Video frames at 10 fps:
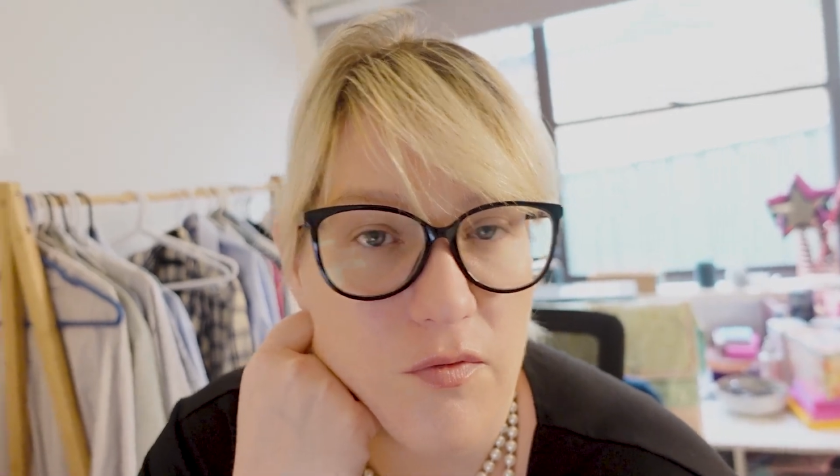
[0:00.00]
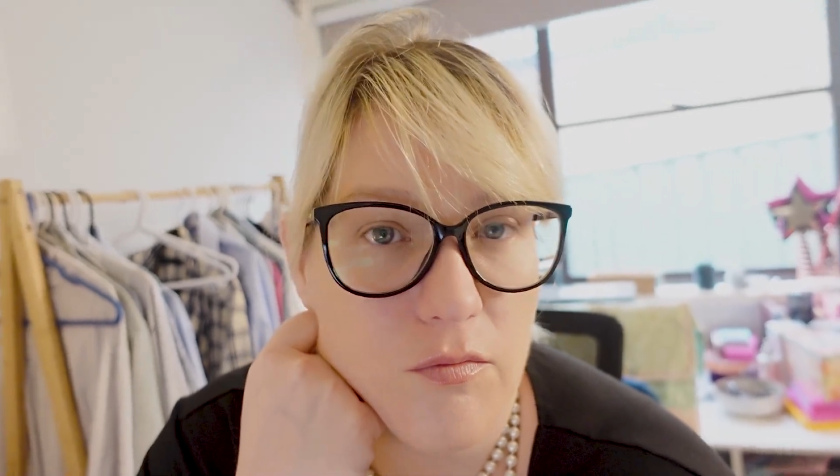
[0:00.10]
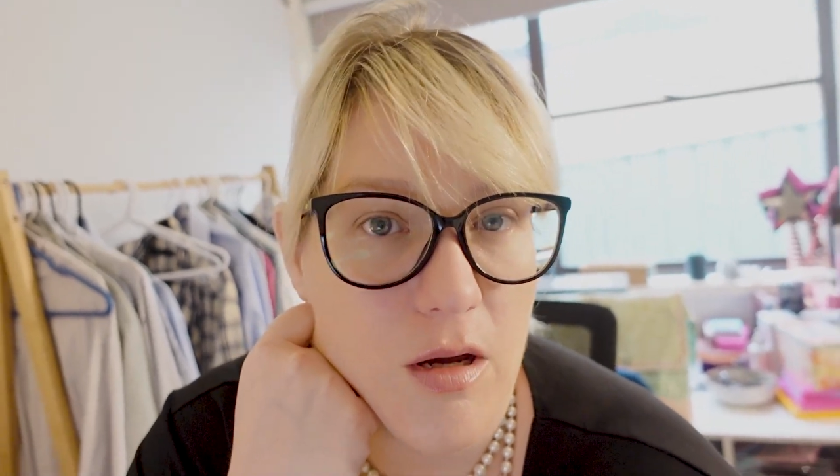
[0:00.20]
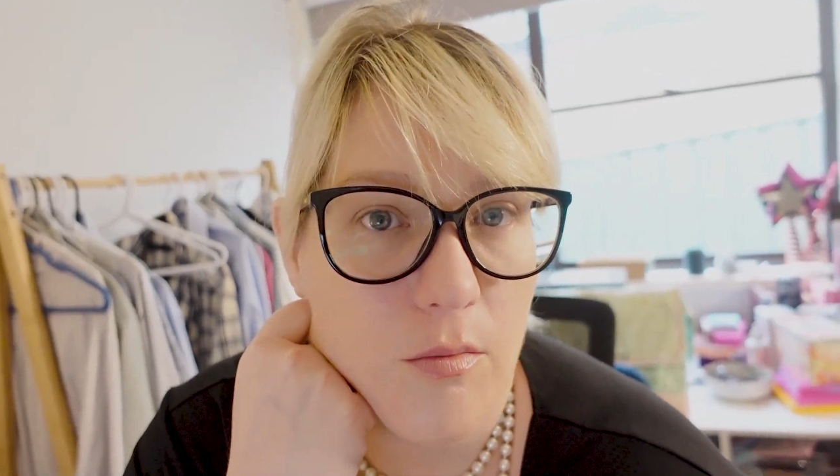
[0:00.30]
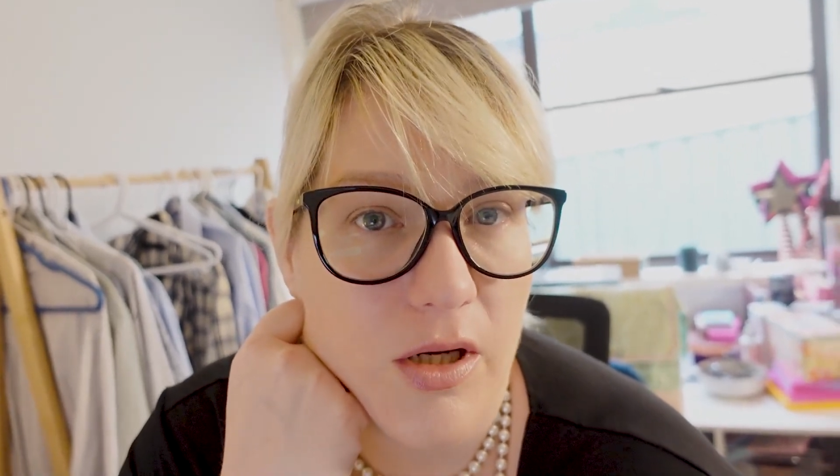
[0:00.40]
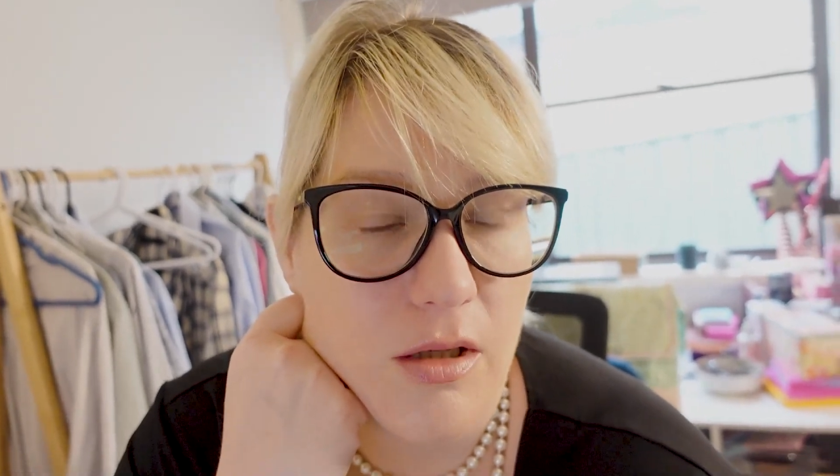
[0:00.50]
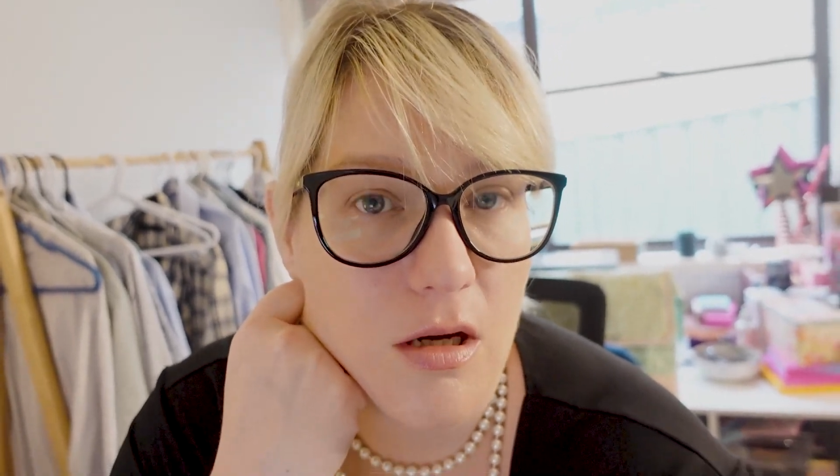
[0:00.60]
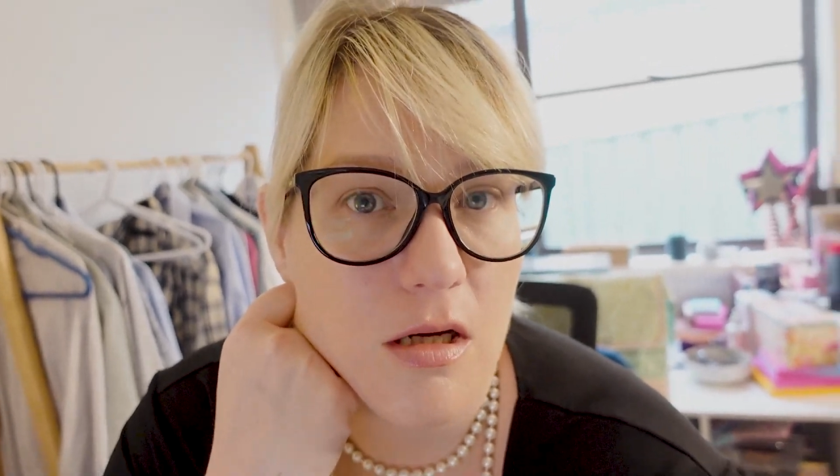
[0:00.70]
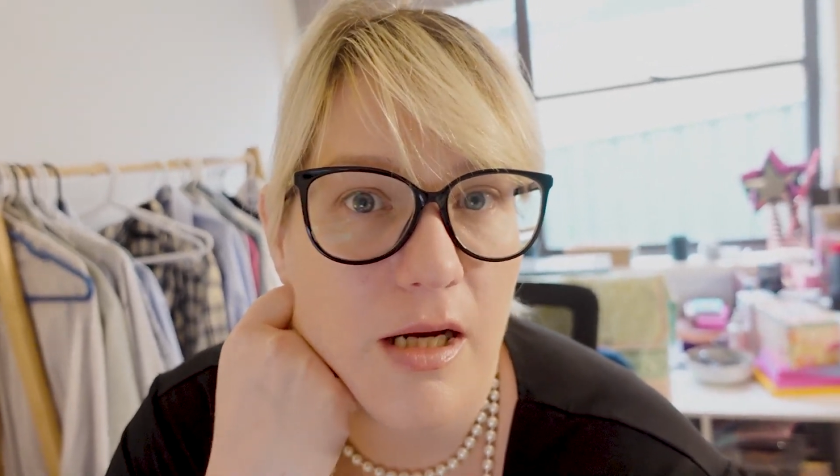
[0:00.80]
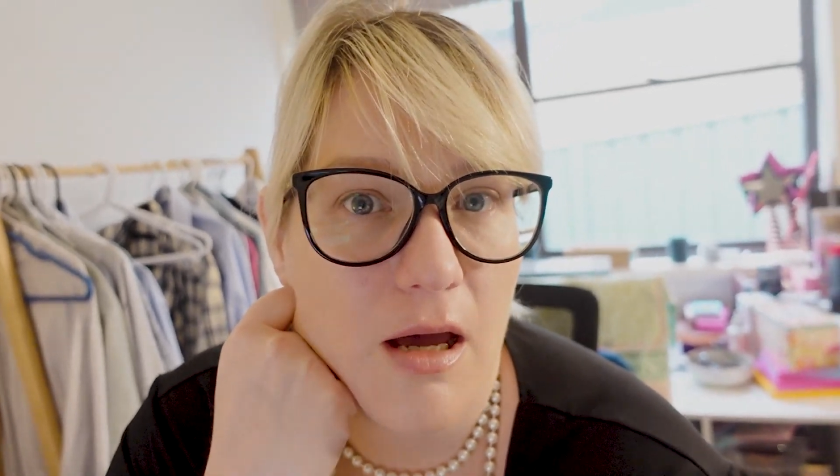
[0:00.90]
it from memory. You
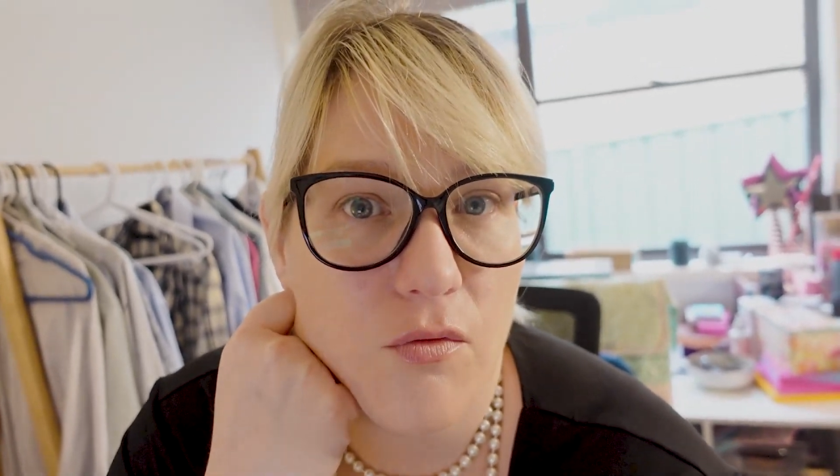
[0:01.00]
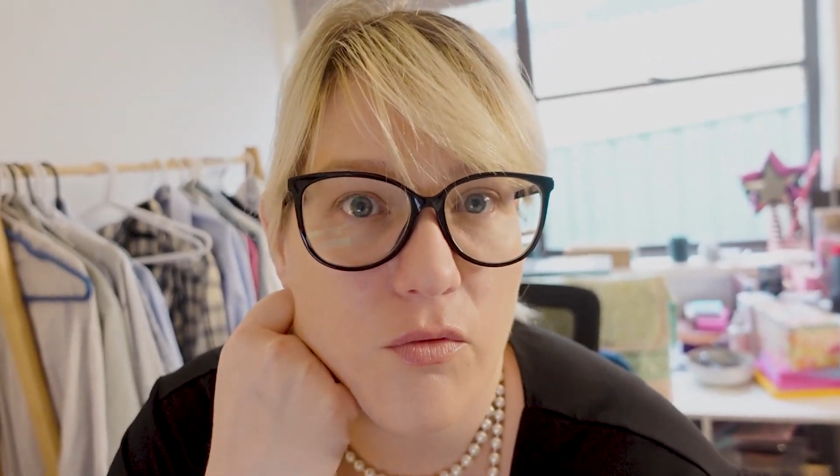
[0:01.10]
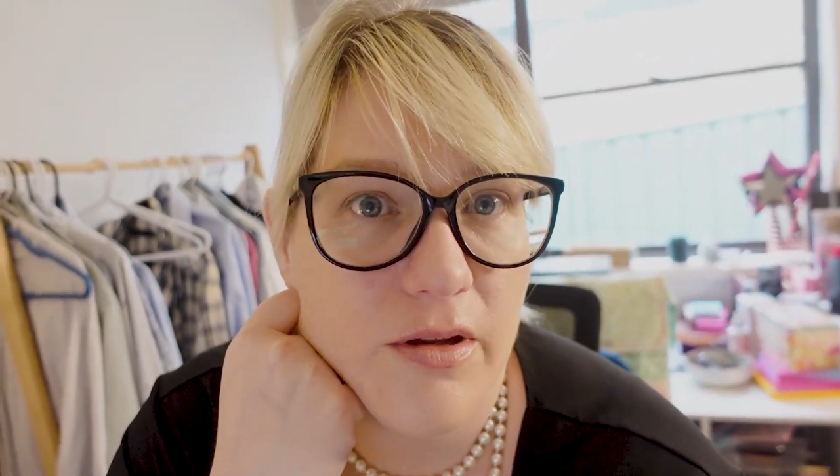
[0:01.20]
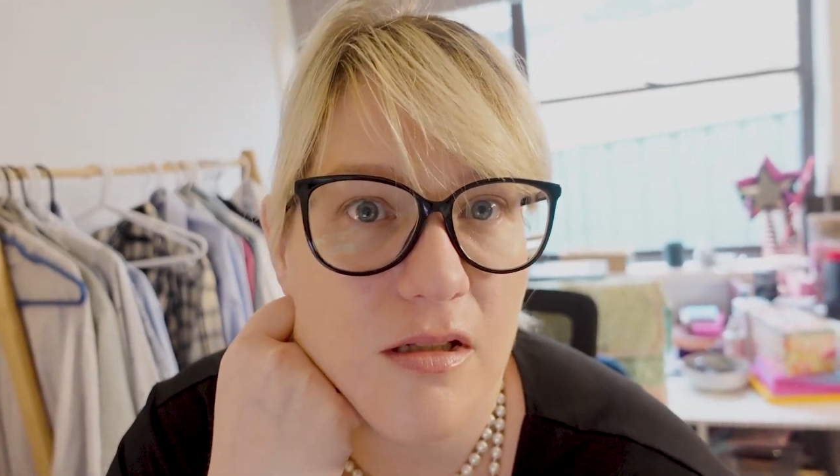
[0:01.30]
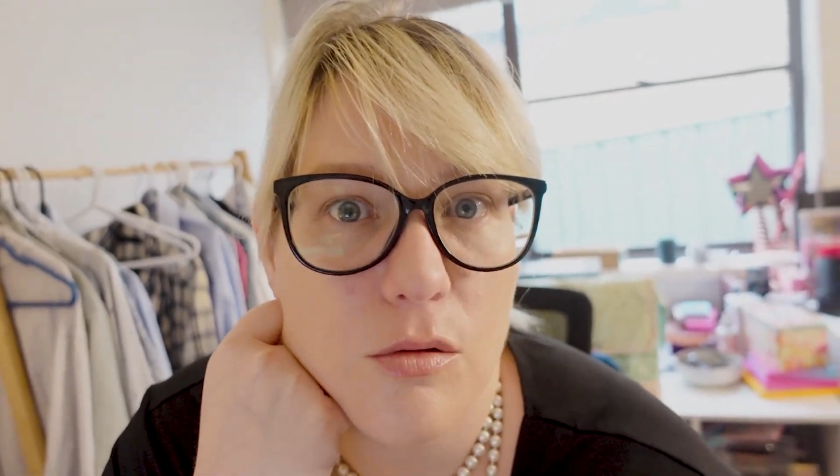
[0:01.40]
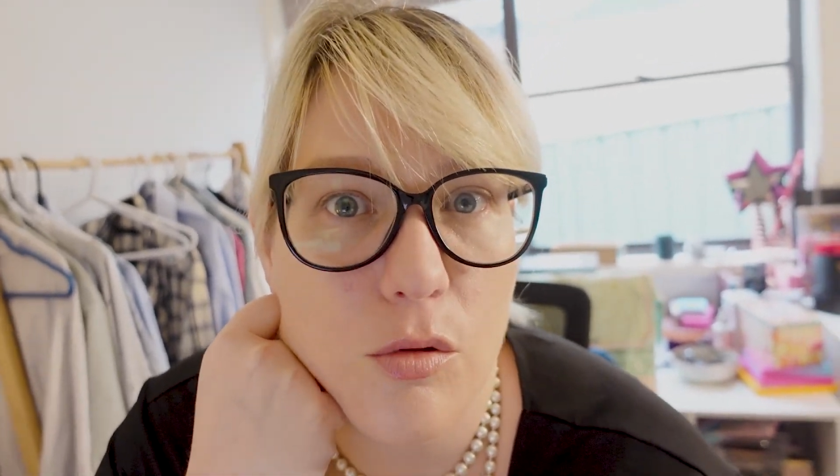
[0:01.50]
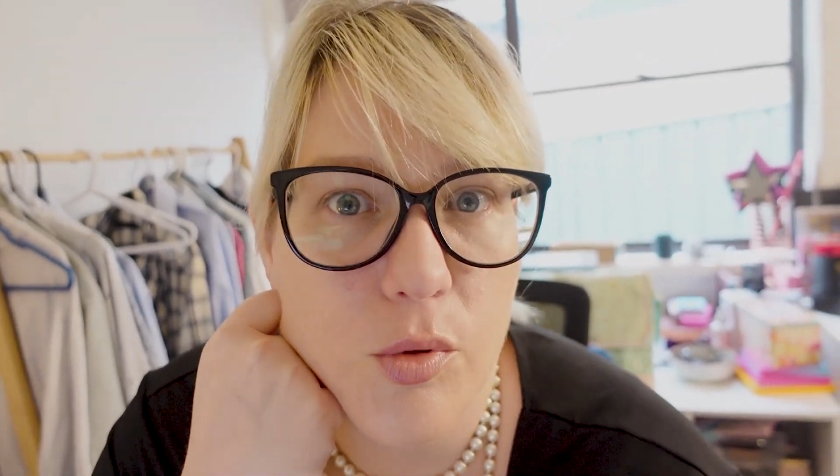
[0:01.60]
can't have all these law